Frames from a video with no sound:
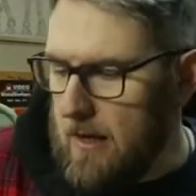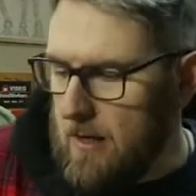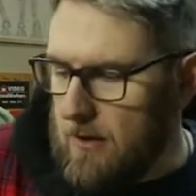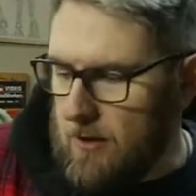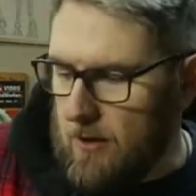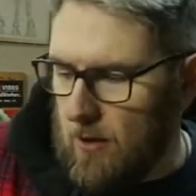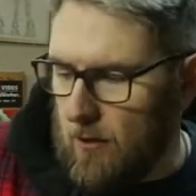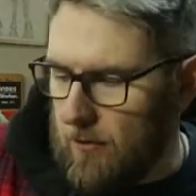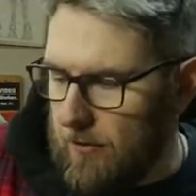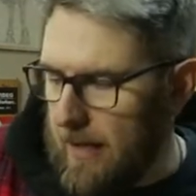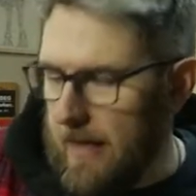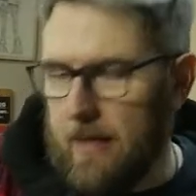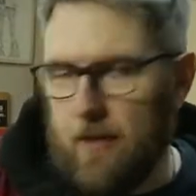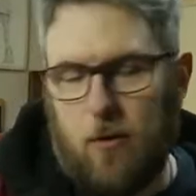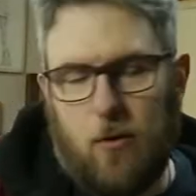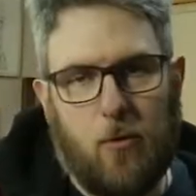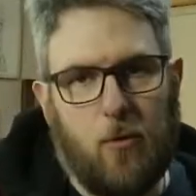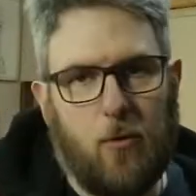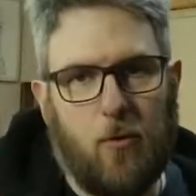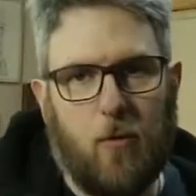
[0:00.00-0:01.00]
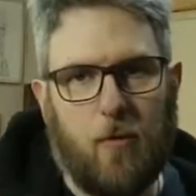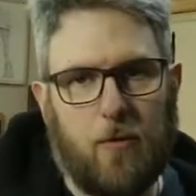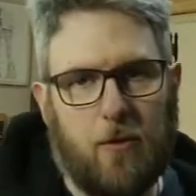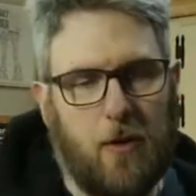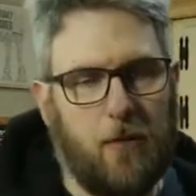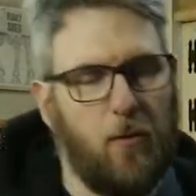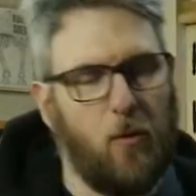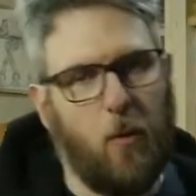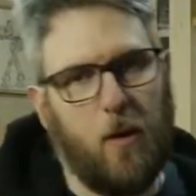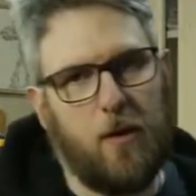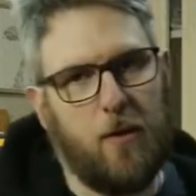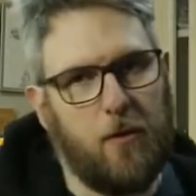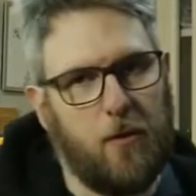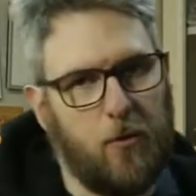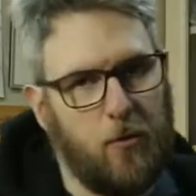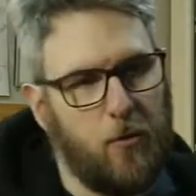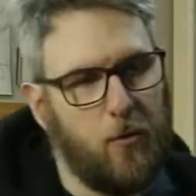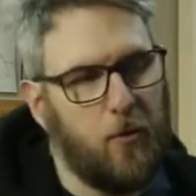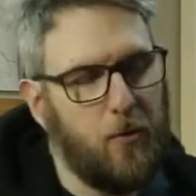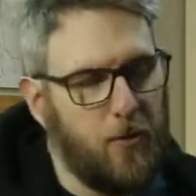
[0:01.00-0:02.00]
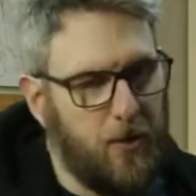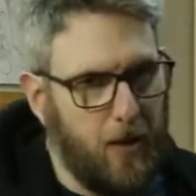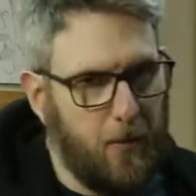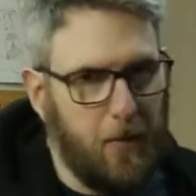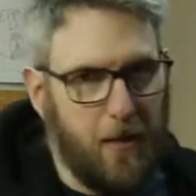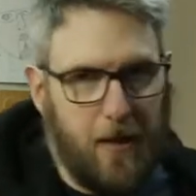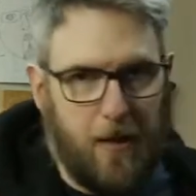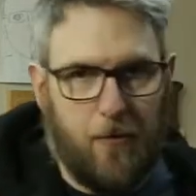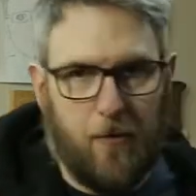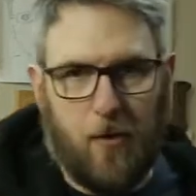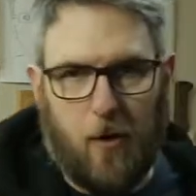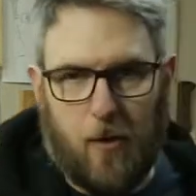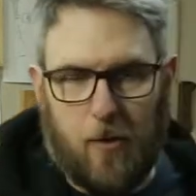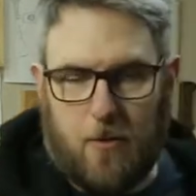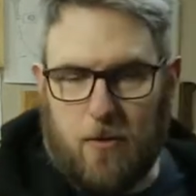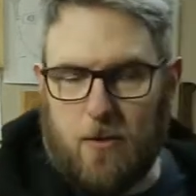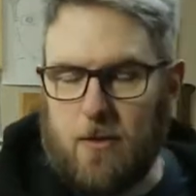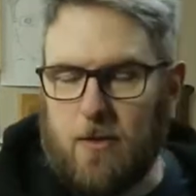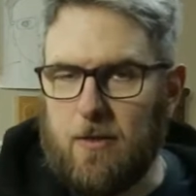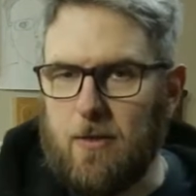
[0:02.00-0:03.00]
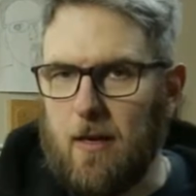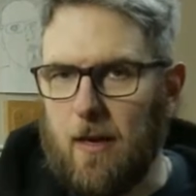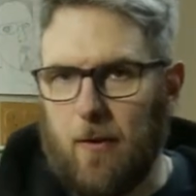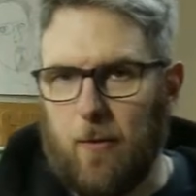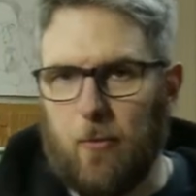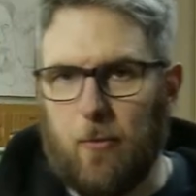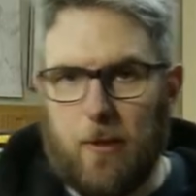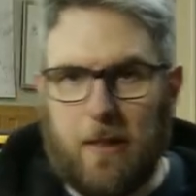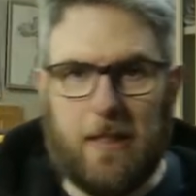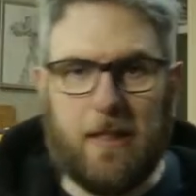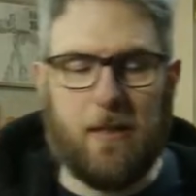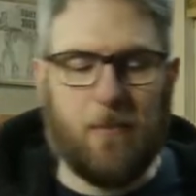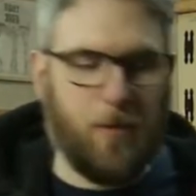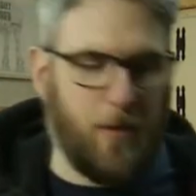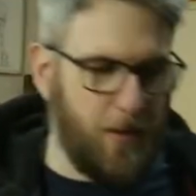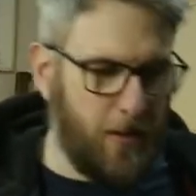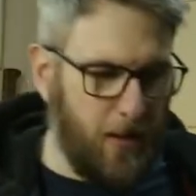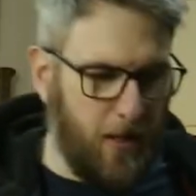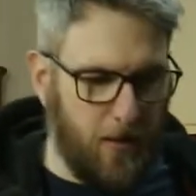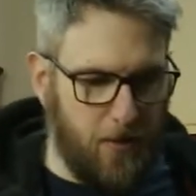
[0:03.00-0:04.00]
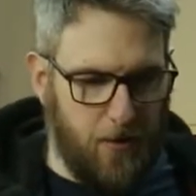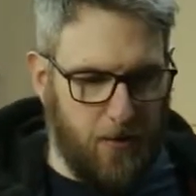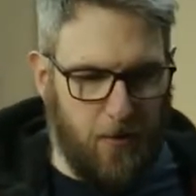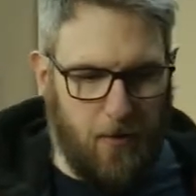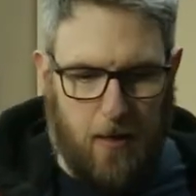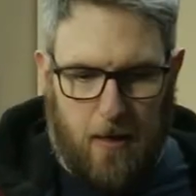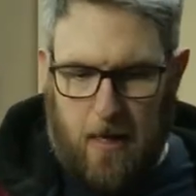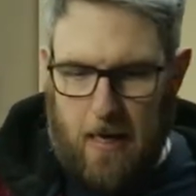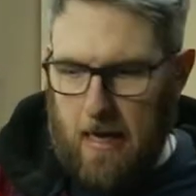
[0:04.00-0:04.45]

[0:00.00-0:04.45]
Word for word: So thank you to everyone who sent me gift cards. I really appreciate you.